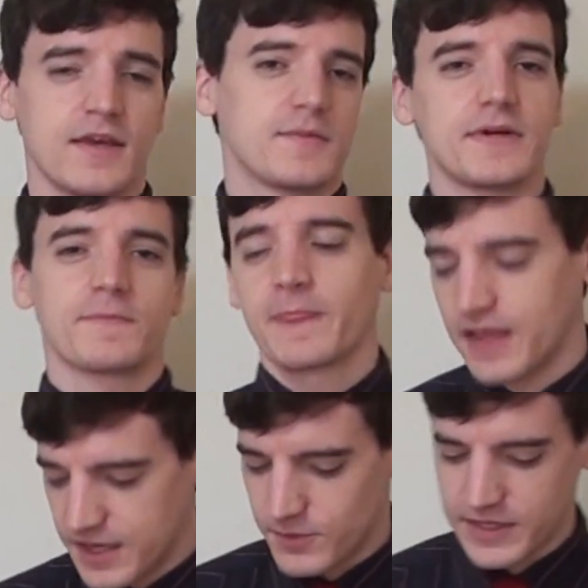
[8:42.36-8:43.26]
But
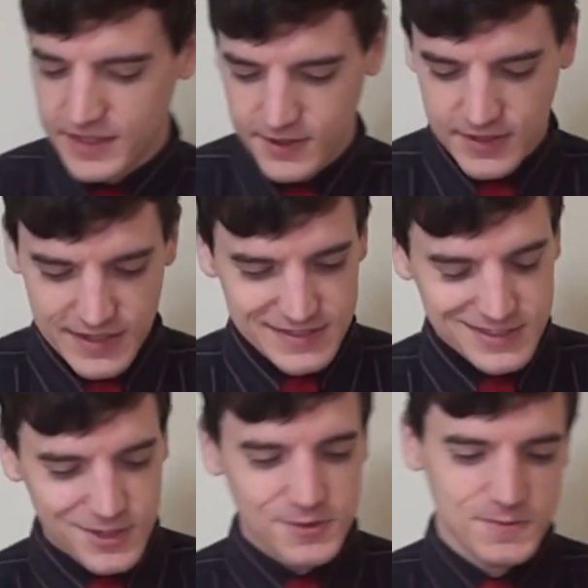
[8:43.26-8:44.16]
anyway, though,
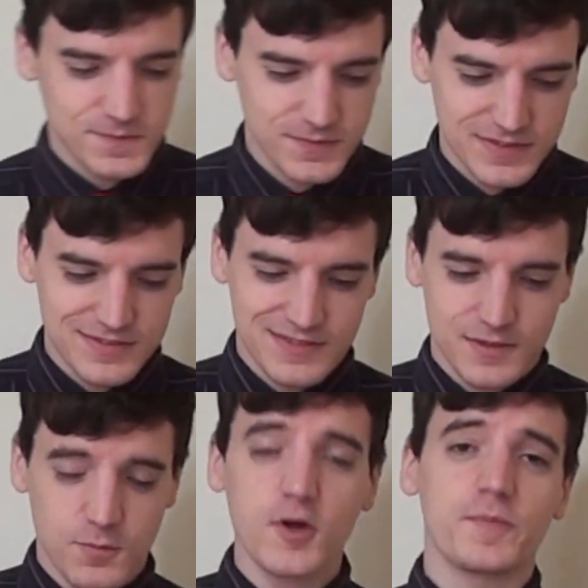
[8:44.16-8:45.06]
so
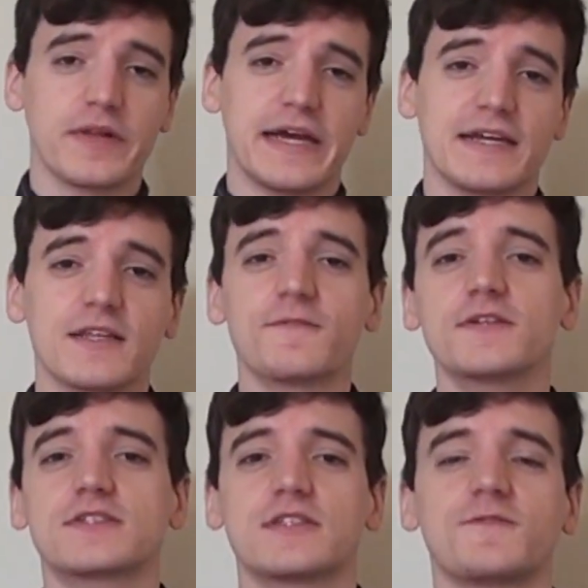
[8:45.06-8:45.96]
role-playing. The
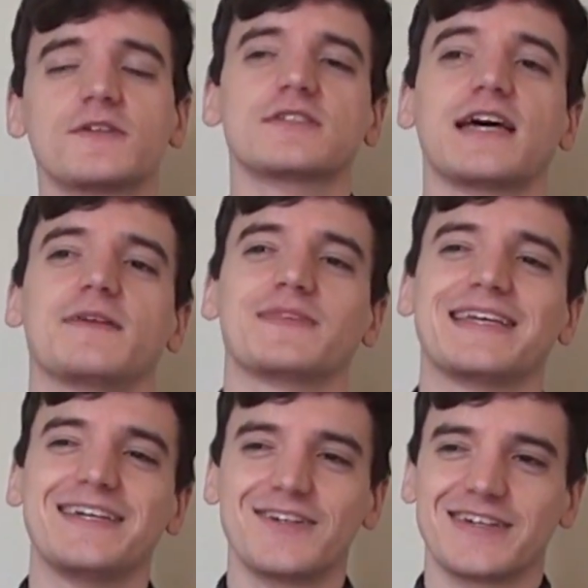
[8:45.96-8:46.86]
first time
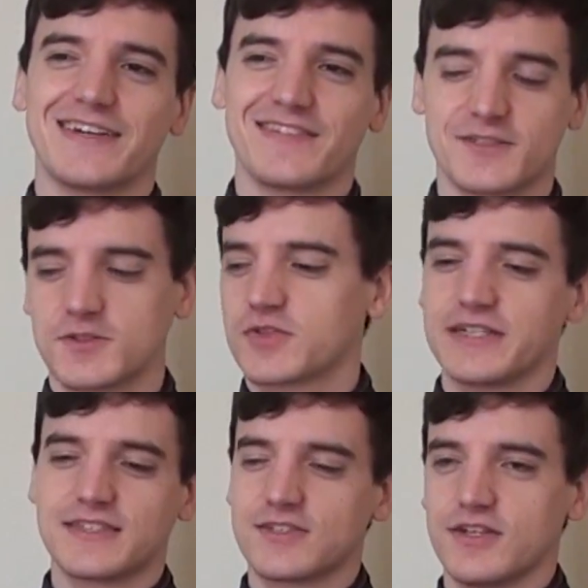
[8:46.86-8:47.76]
the hero game is so
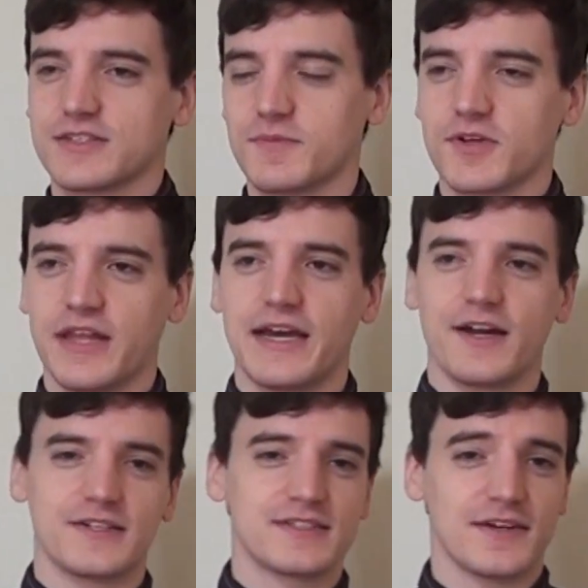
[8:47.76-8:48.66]
transition into more
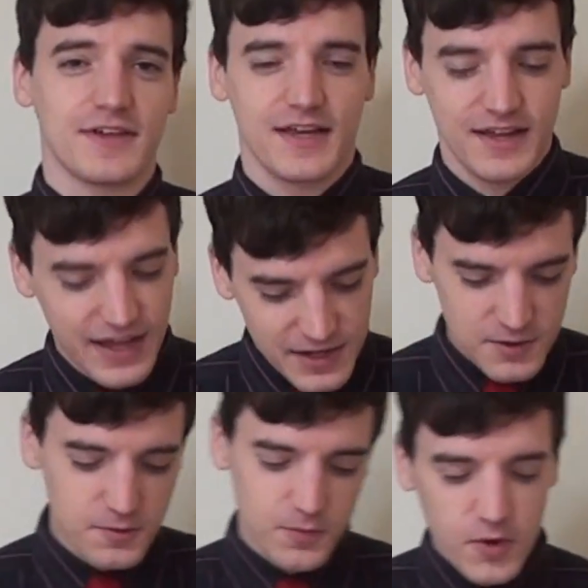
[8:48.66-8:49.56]
lighthearted stuff.
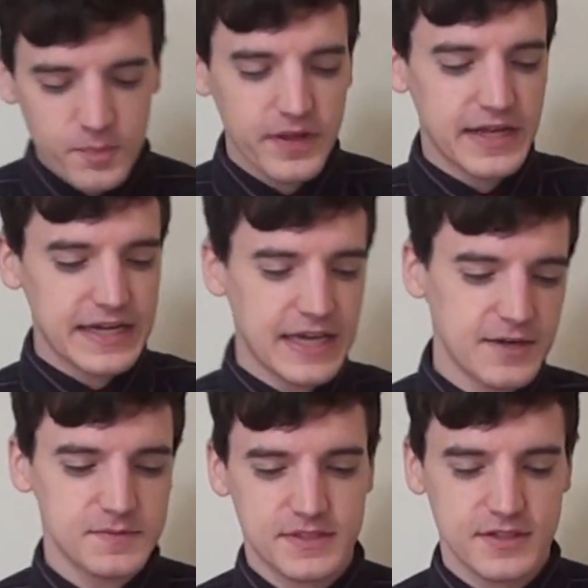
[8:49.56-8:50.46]
Role-playing
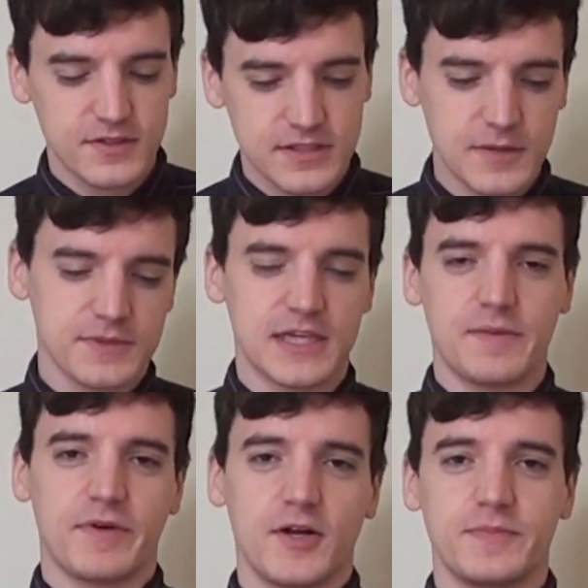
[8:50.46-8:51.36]
games, though,
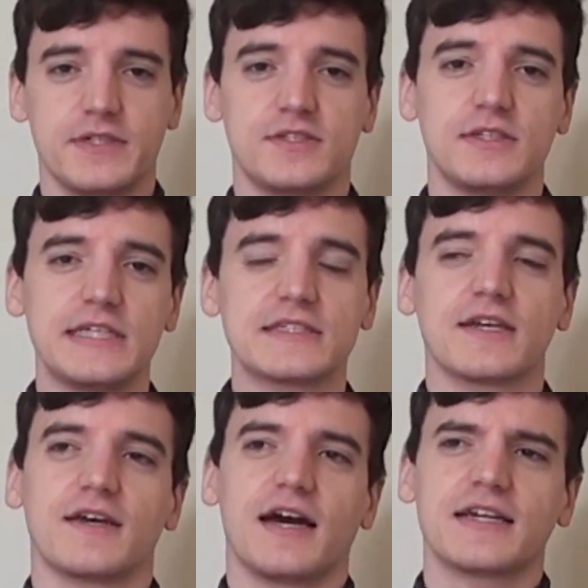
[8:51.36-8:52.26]
tabletop RPGs,
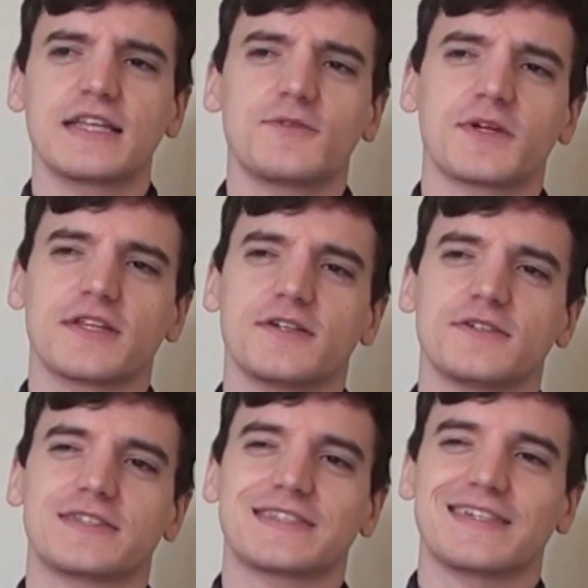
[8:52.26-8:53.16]
another one of
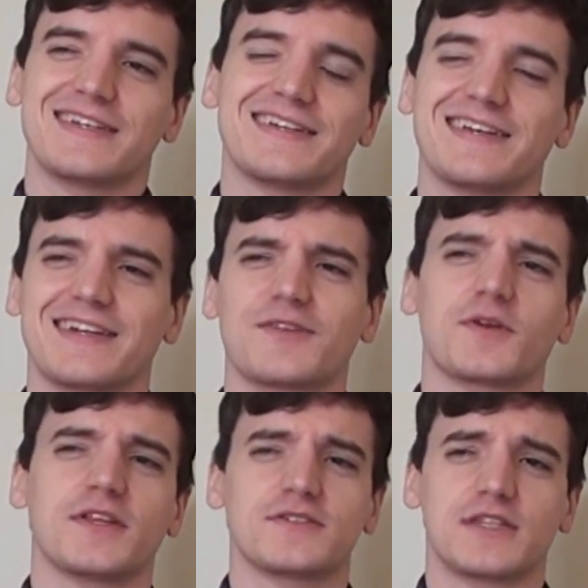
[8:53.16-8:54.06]
those
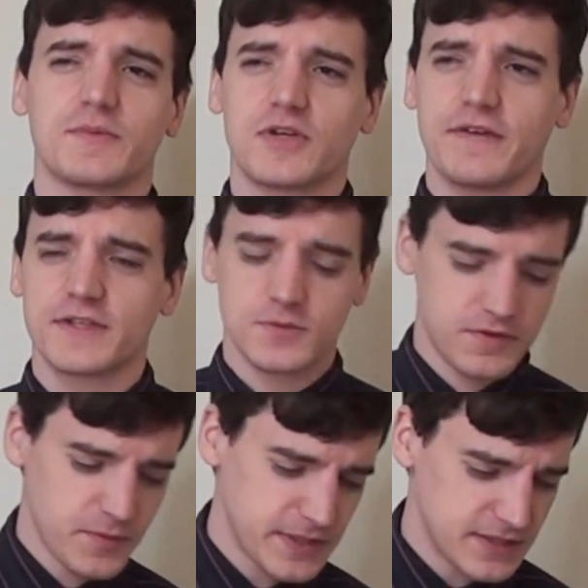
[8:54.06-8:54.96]
demographics where
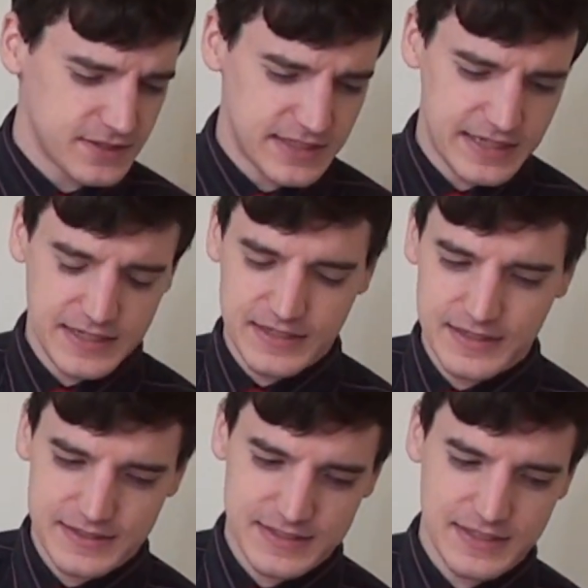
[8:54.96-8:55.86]
everybody is
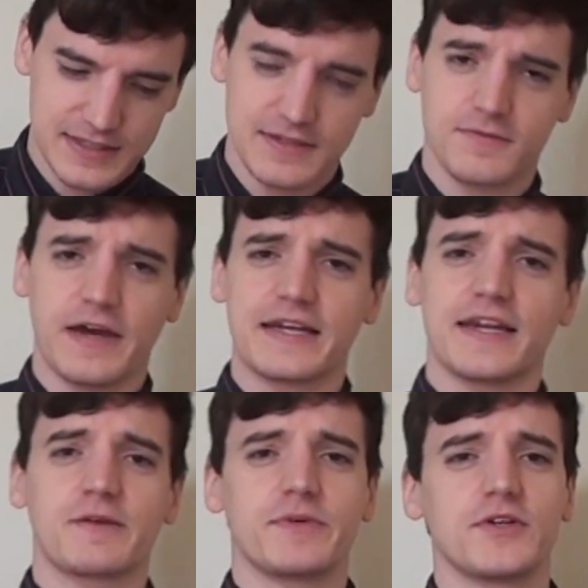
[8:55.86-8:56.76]
a fat
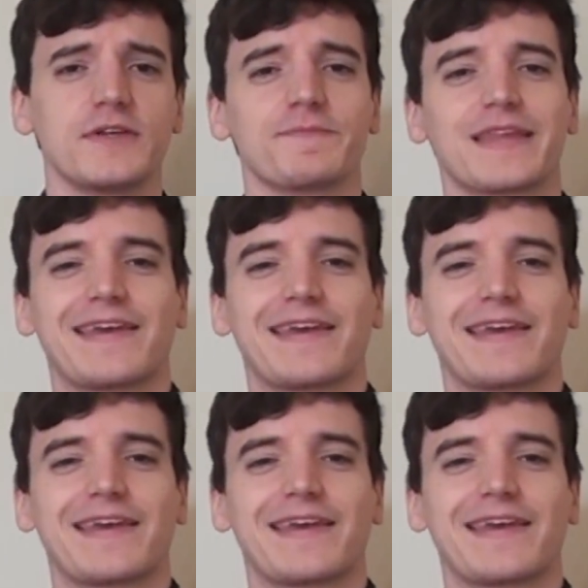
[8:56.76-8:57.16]
and neckbeardy.